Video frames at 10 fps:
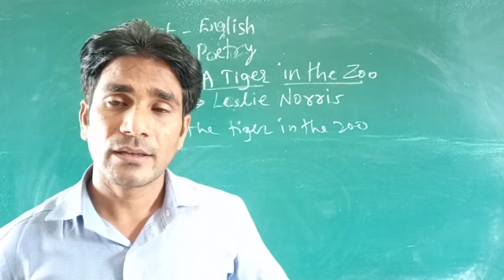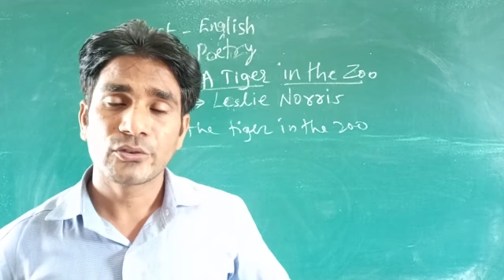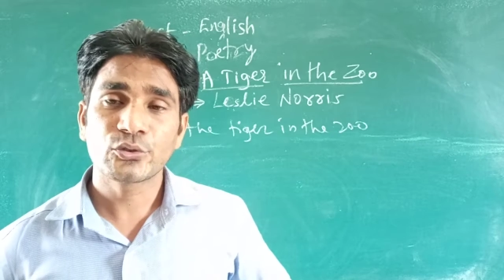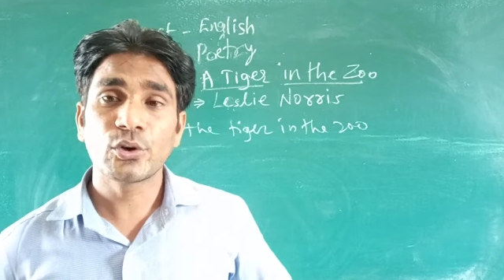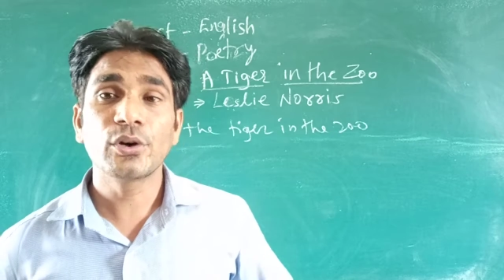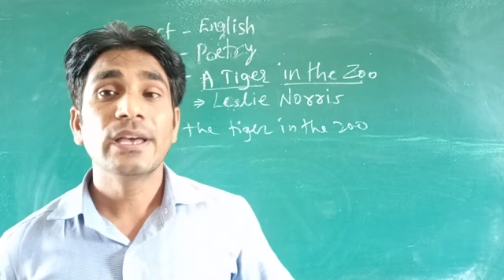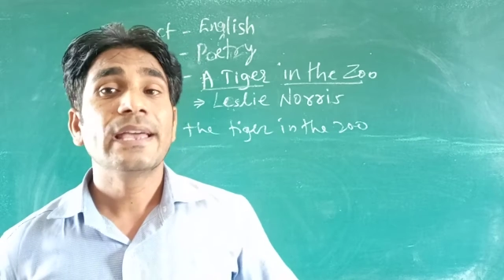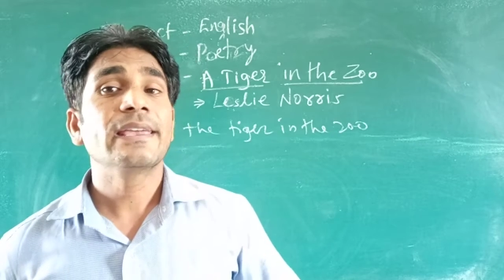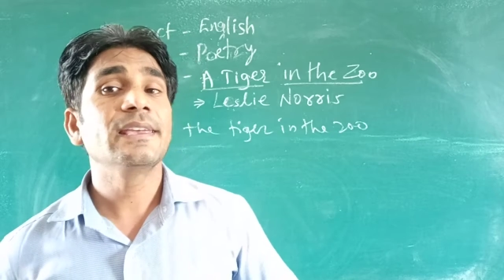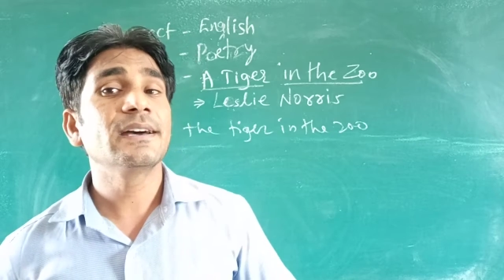So
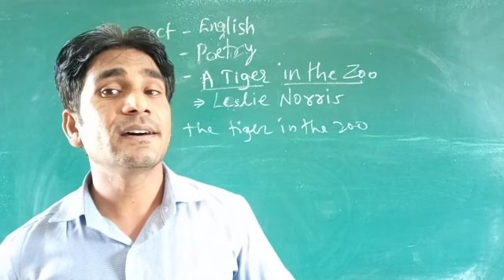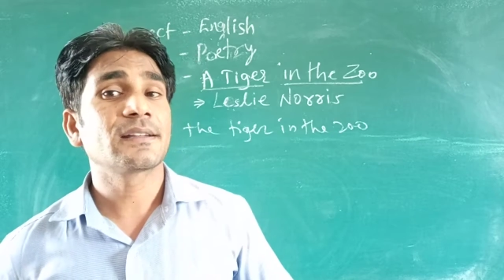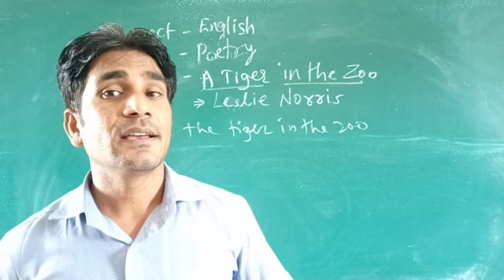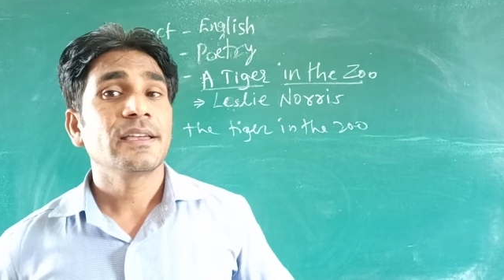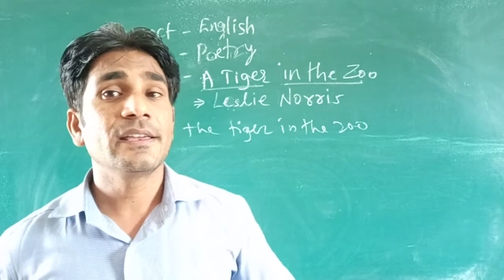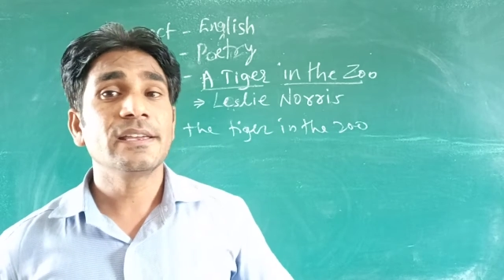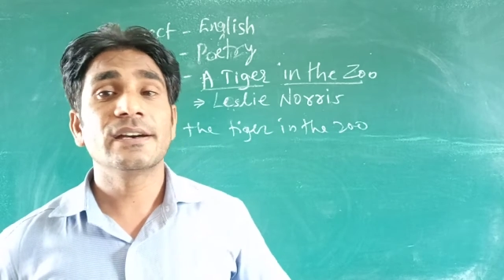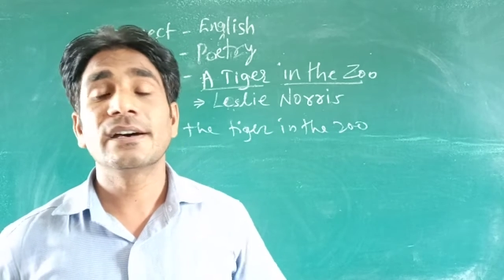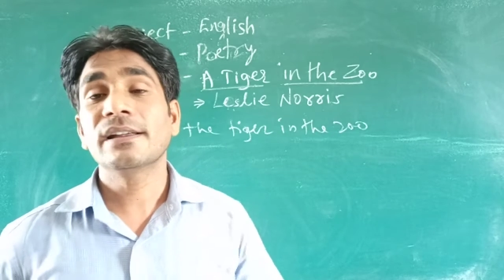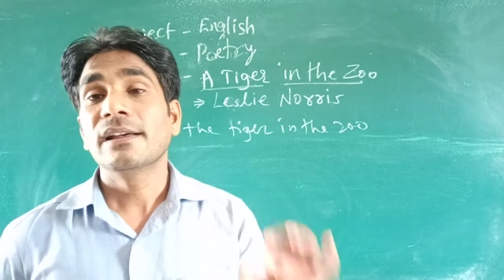here
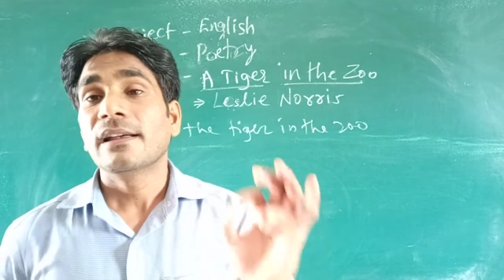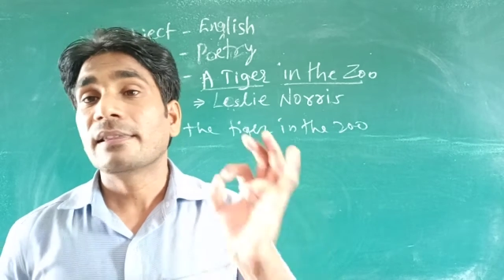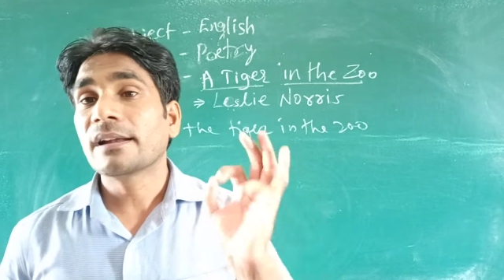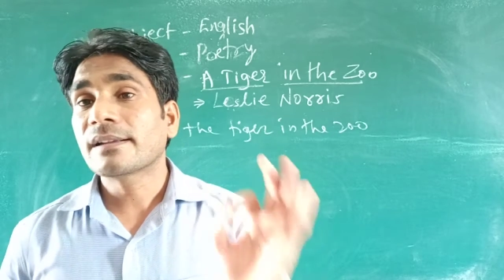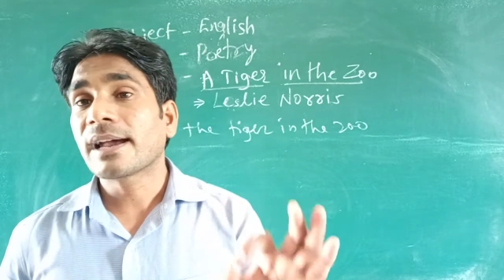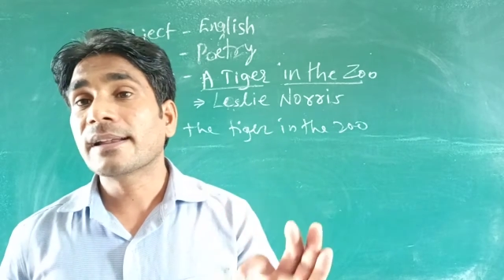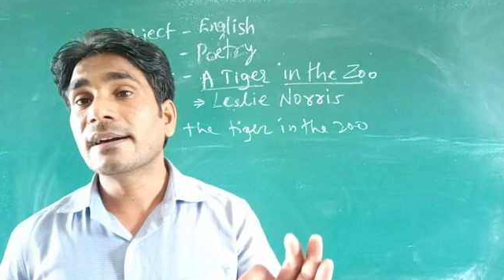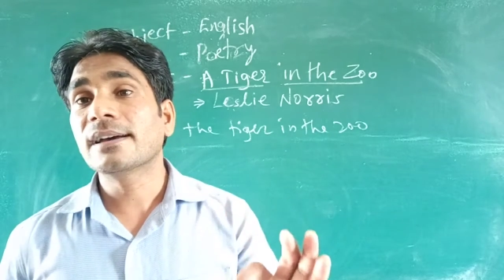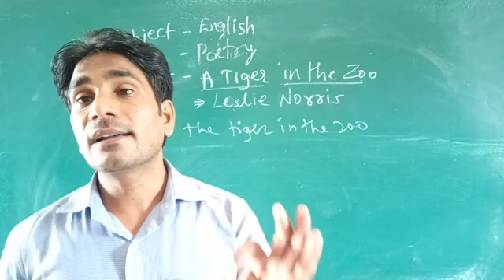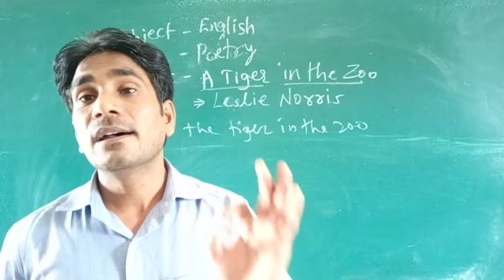the
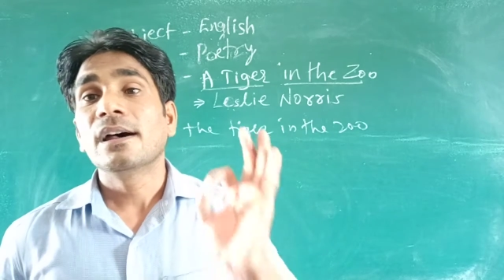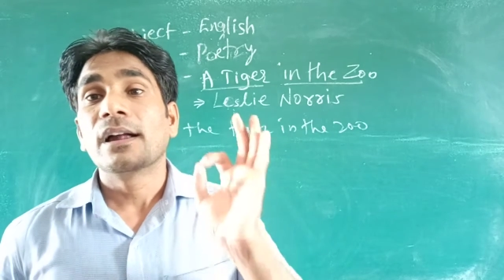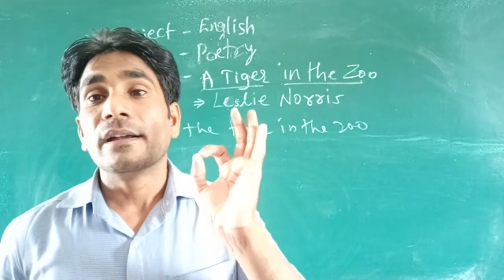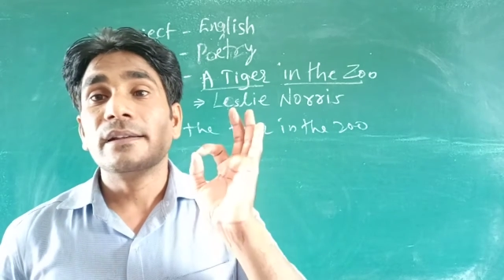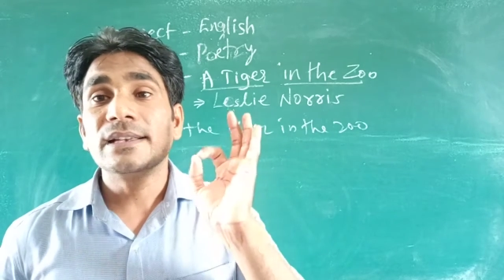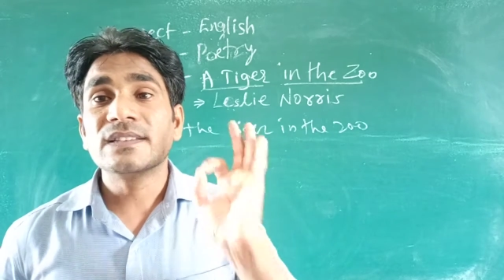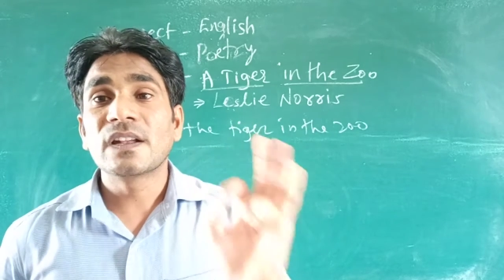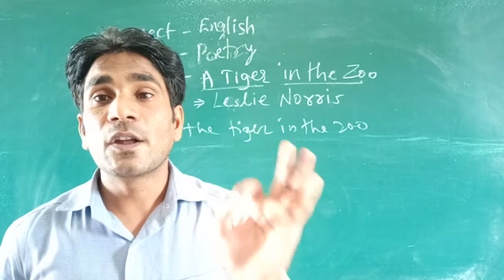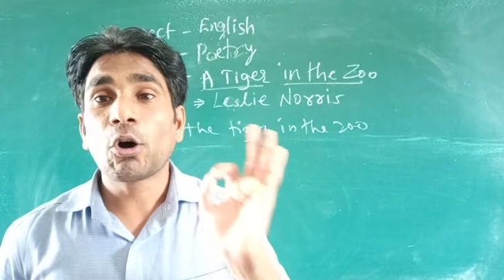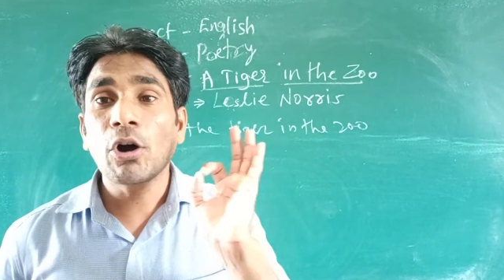tiger does
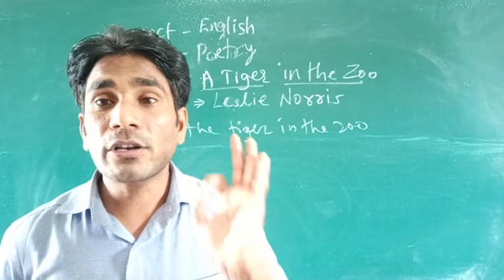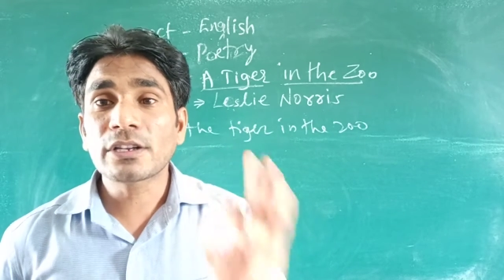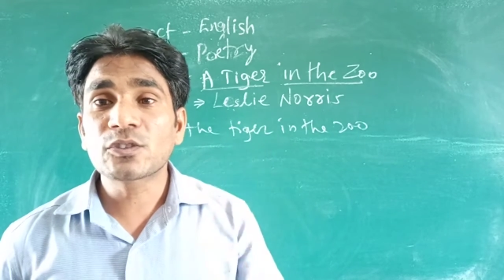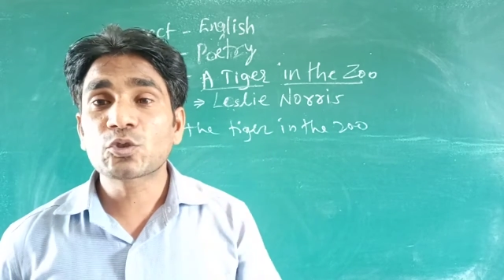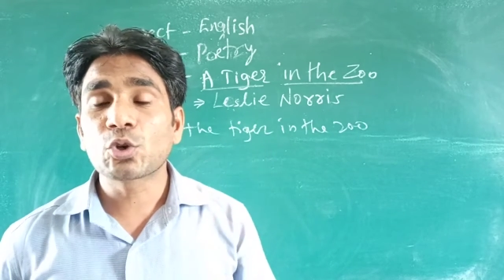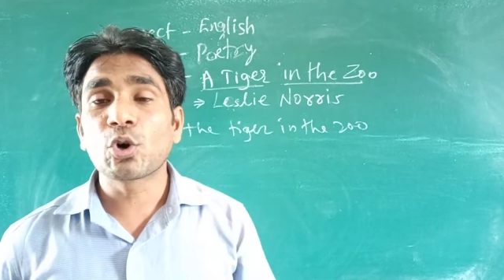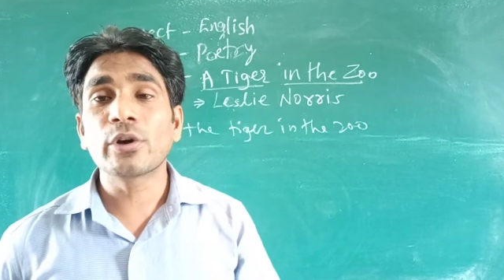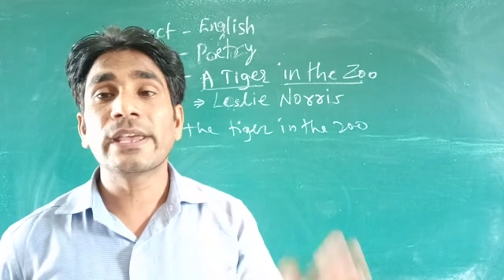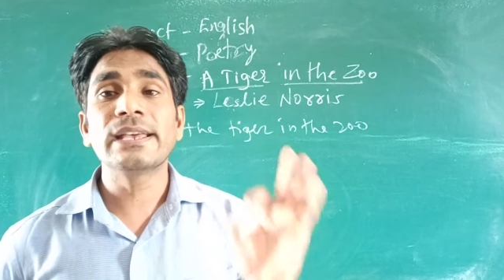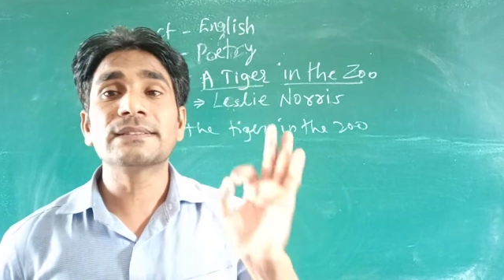not show
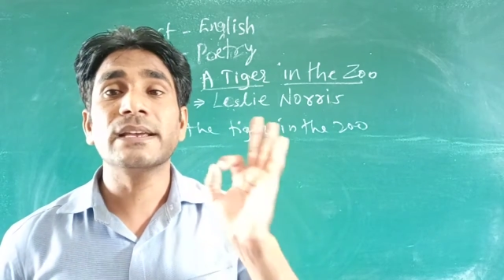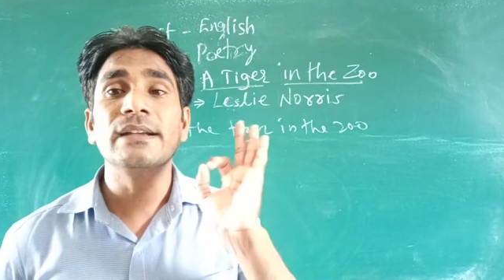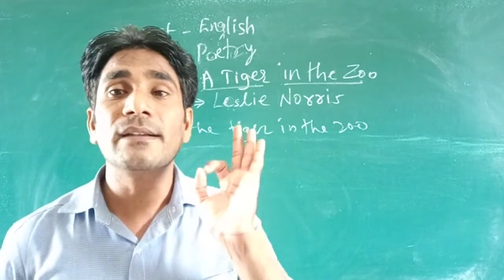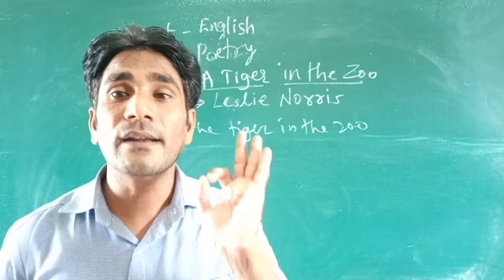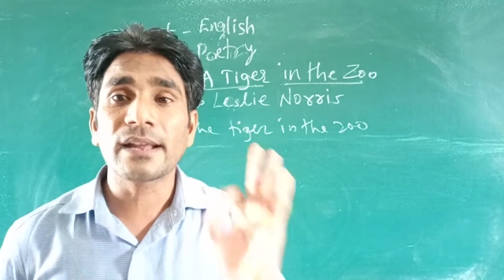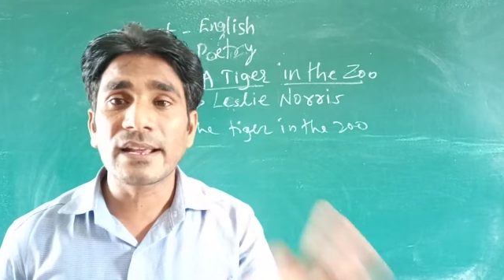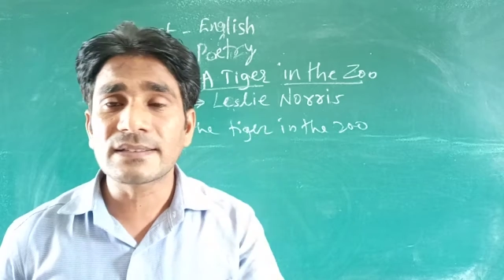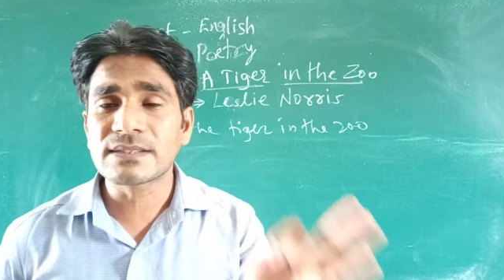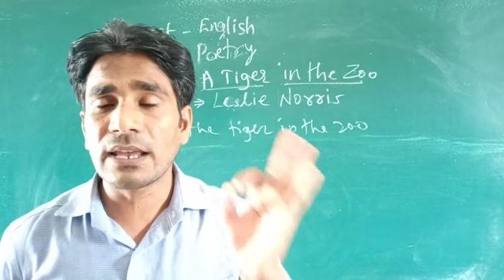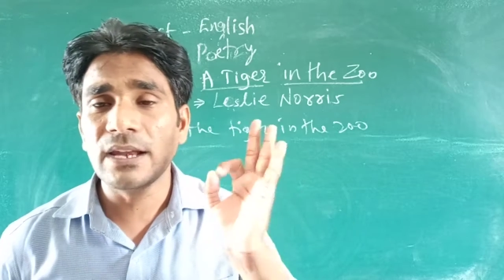his
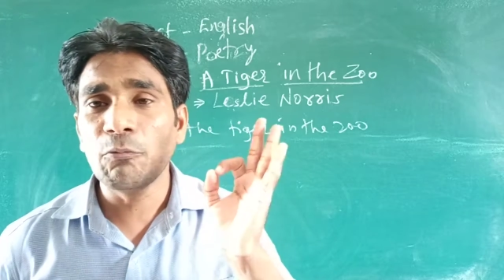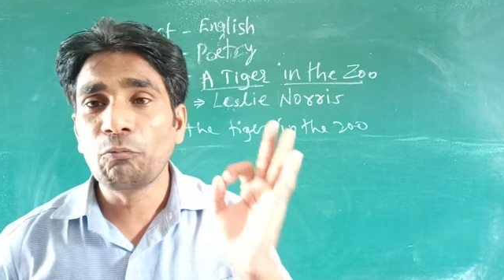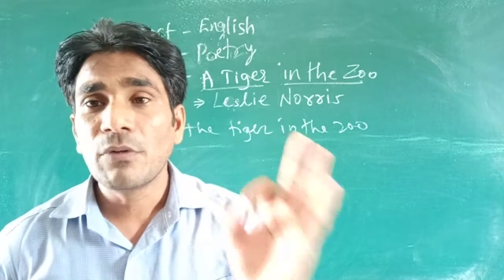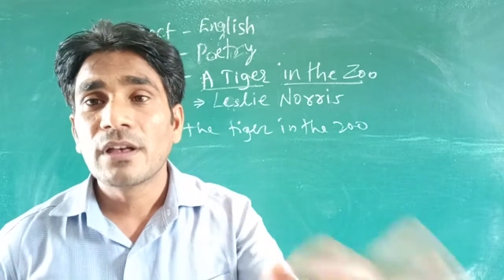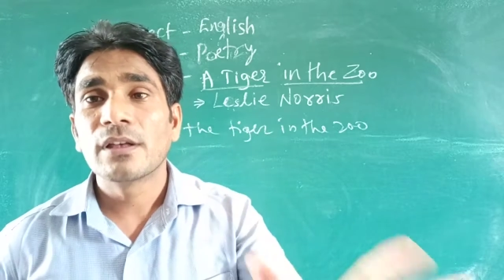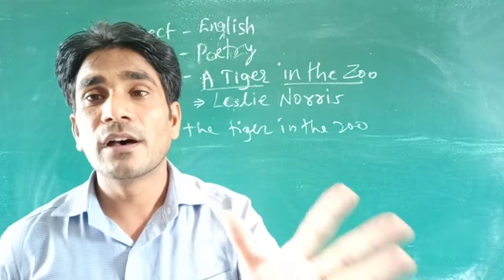interest in